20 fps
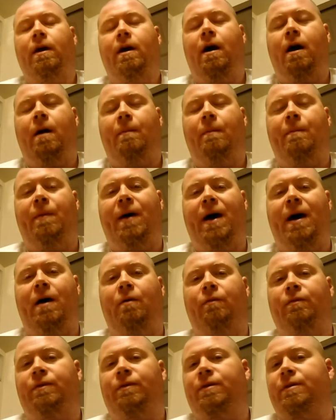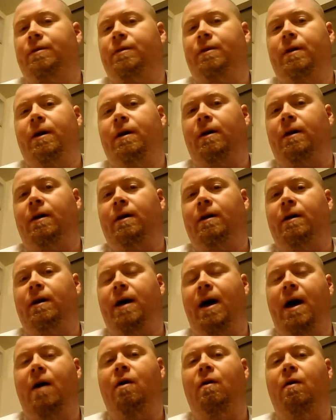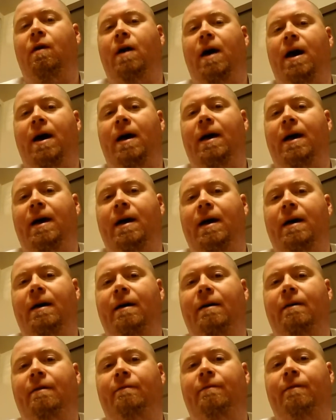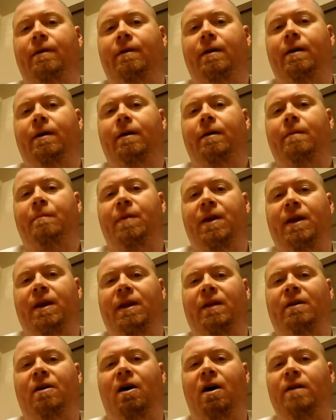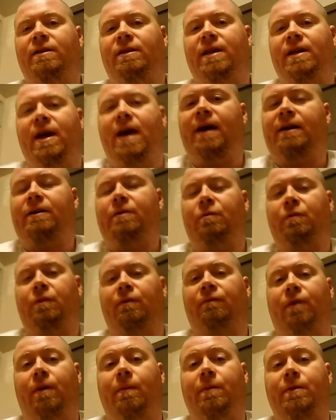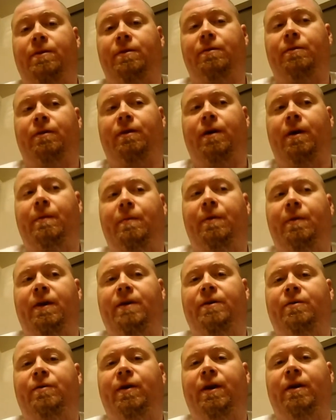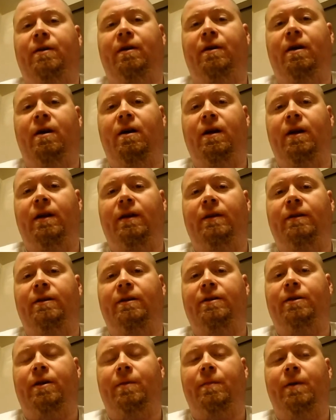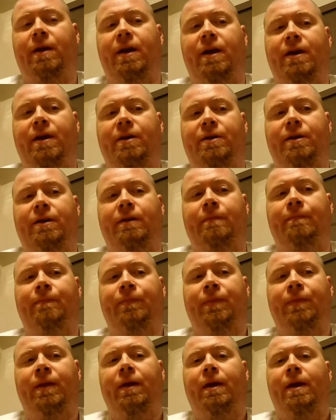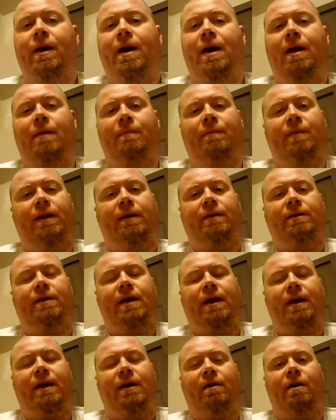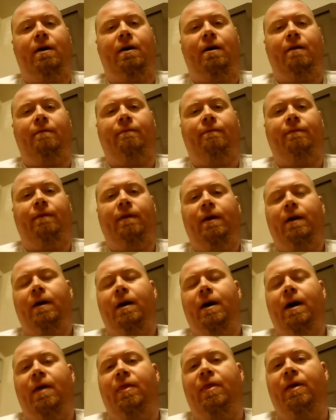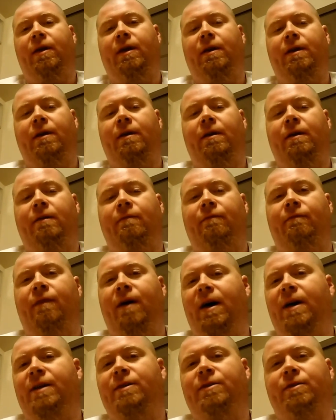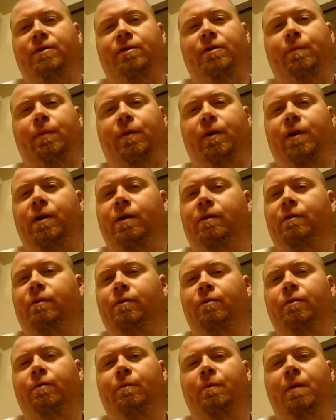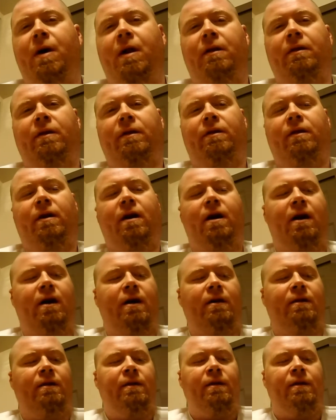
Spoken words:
about how I have been in contact with pharmaceutical companies regarding discrimination and being taken off. I think Pfizer, Purdue, Mallinckrodt